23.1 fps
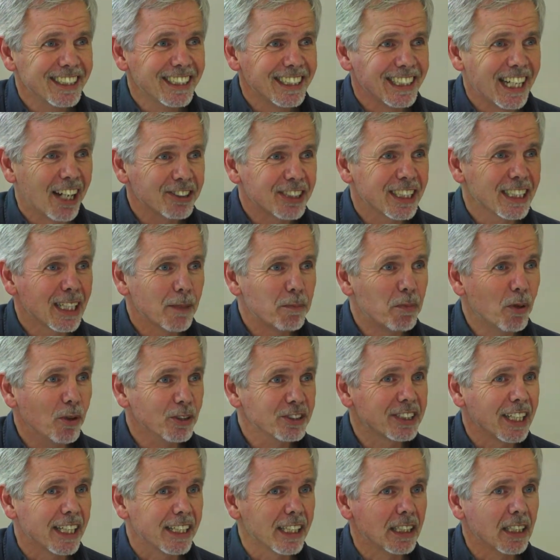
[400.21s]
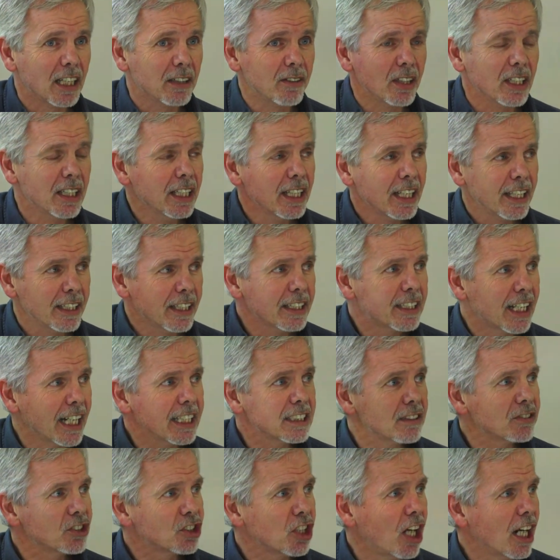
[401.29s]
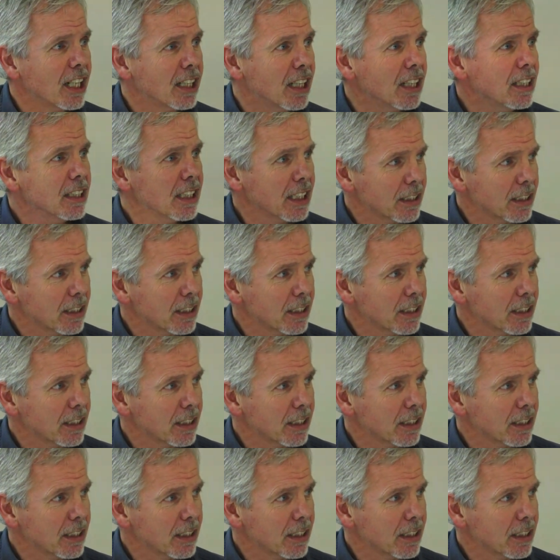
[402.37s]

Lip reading: Now Singapore's taken over. In the case of China,